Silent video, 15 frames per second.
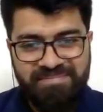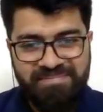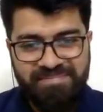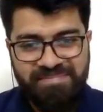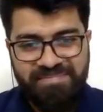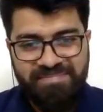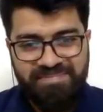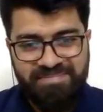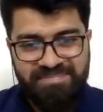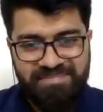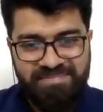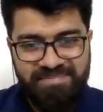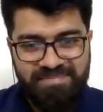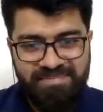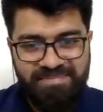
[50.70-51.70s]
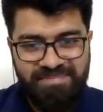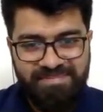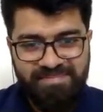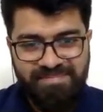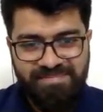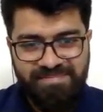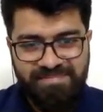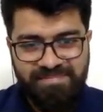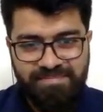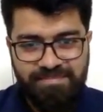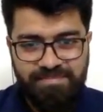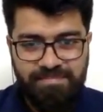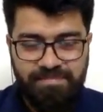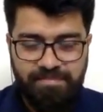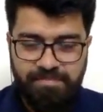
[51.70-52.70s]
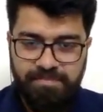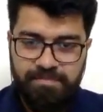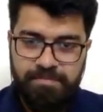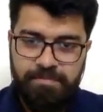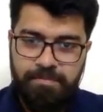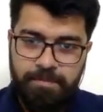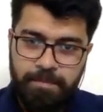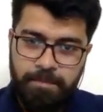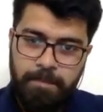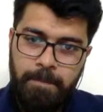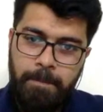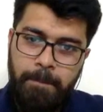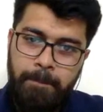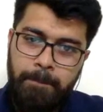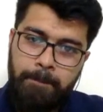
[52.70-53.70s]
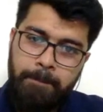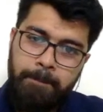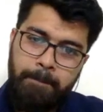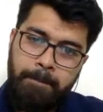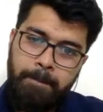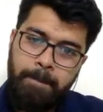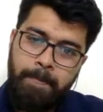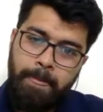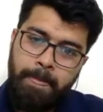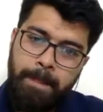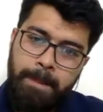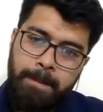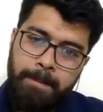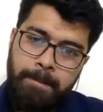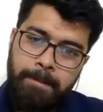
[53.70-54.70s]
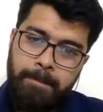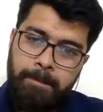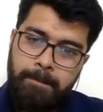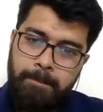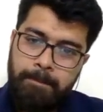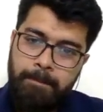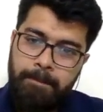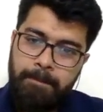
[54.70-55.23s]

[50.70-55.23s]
No words are spoken by the person on screen.